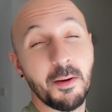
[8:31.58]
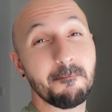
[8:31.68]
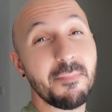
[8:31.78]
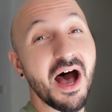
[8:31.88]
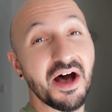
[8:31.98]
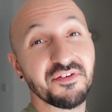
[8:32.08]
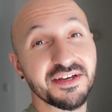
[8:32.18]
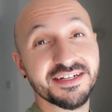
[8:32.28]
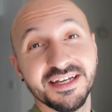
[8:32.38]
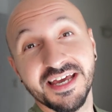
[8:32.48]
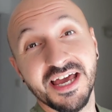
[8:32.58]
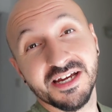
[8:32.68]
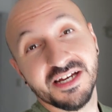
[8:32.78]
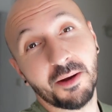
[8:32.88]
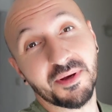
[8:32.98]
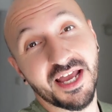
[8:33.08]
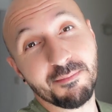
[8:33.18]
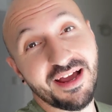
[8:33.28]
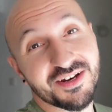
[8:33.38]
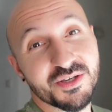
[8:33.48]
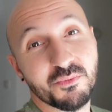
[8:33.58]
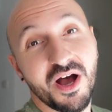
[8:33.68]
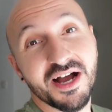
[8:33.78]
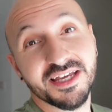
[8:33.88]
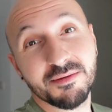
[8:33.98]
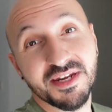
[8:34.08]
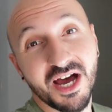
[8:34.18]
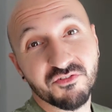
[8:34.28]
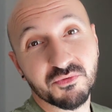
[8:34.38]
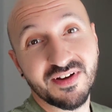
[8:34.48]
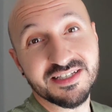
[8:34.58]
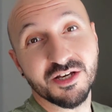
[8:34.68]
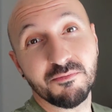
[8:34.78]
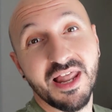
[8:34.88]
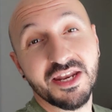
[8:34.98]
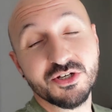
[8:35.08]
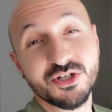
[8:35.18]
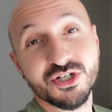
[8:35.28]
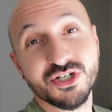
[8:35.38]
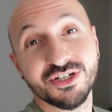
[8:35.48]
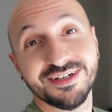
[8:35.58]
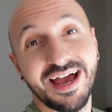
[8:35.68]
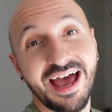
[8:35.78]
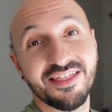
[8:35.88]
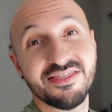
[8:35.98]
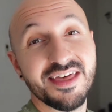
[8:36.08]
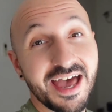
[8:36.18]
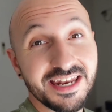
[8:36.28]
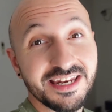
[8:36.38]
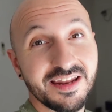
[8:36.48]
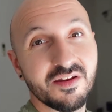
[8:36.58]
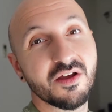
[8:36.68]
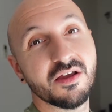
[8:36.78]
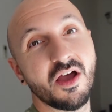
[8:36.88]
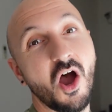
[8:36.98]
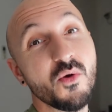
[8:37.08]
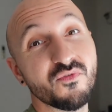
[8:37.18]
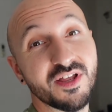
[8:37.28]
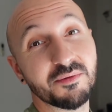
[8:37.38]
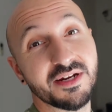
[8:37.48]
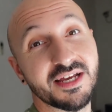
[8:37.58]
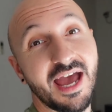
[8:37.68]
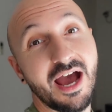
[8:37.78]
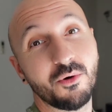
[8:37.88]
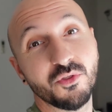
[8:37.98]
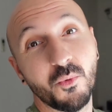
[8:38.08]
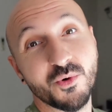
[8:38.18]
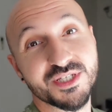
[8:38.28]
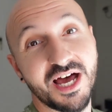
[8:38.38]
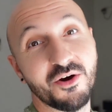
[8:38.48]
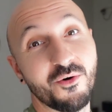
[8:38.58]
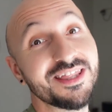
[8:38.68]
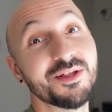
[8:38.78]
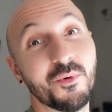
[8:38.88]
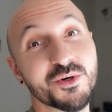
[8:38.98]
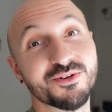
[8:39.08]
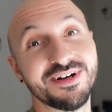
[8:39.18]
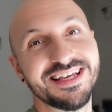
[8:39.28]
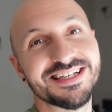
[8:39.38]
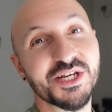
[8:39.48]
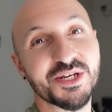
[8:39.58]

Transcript: perfect. I'm gonna get back to some work in a minute after we've had some lunch, and then hopefully I'm gonna get out on the water, or in the water at least.